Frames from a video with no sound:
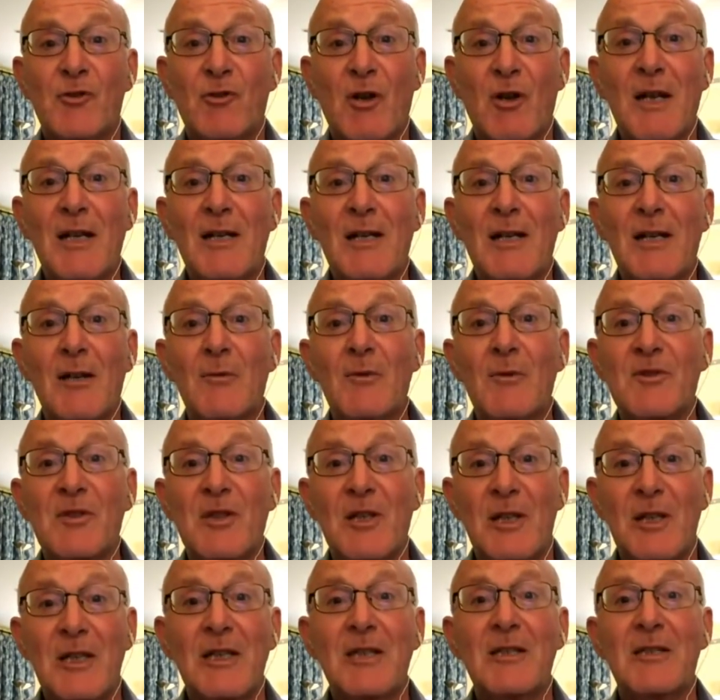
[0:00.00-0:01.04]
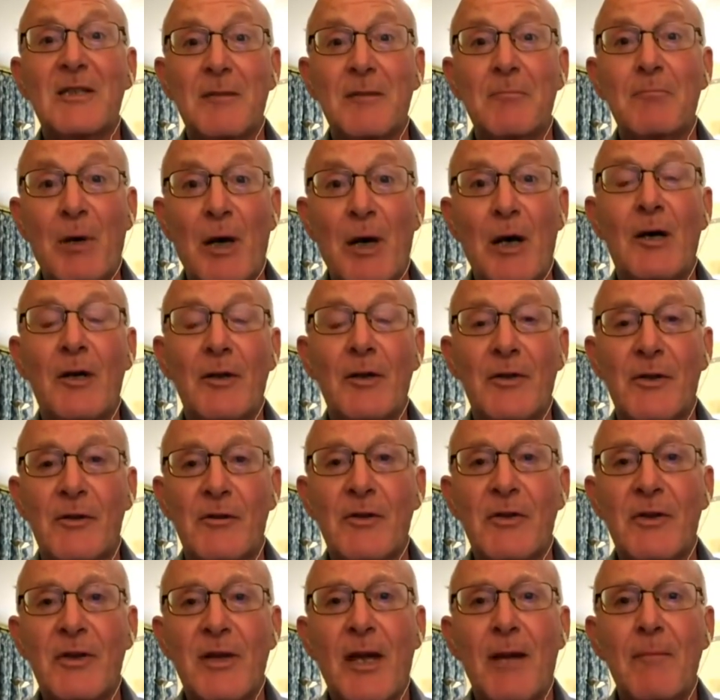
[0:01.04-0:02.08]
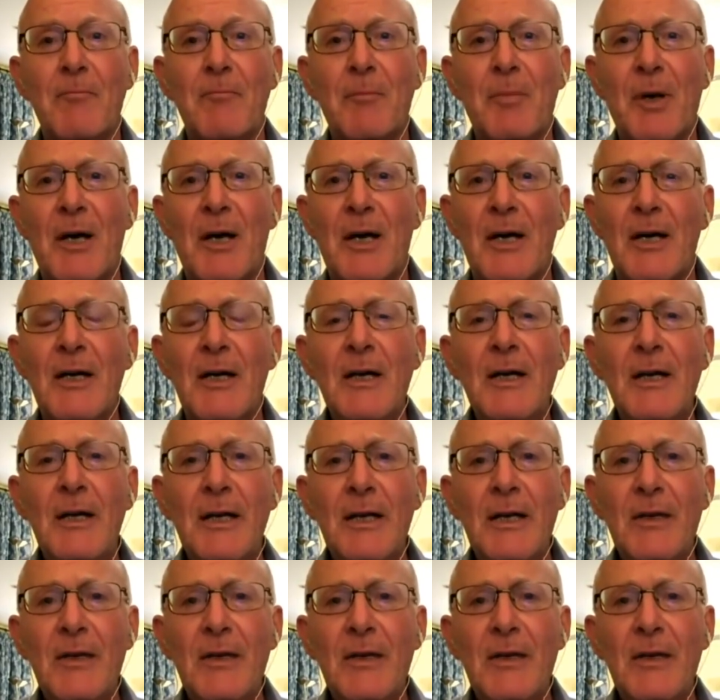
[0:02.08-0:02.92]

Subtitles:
Australia was a leading partner in the empire